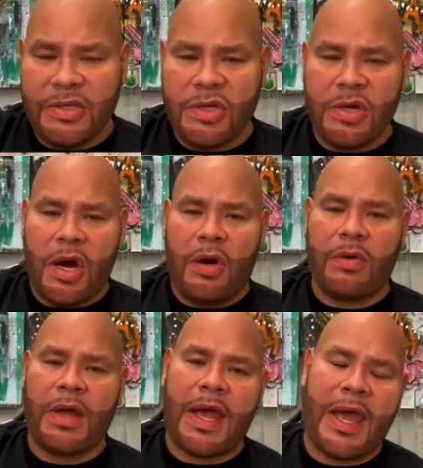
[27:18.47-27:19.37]
you
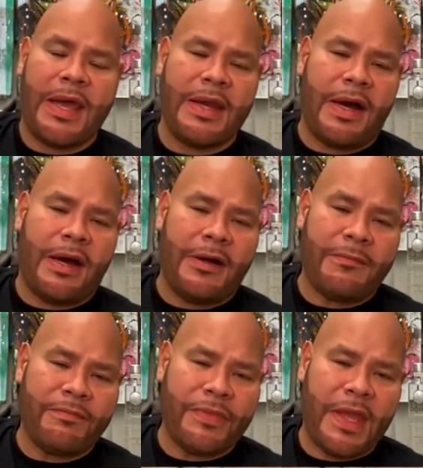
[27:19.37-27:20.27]
know, and
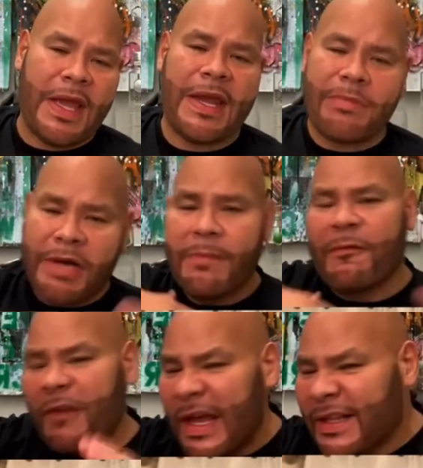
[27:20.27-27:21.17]
I'm
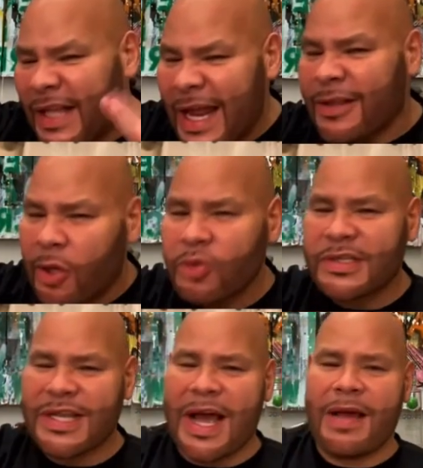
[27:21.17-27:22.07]
conflicted at
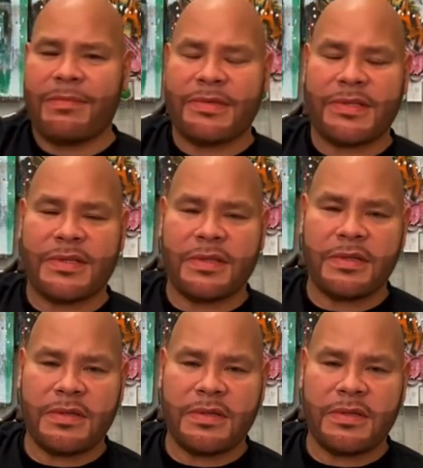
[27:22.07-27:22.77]
those times.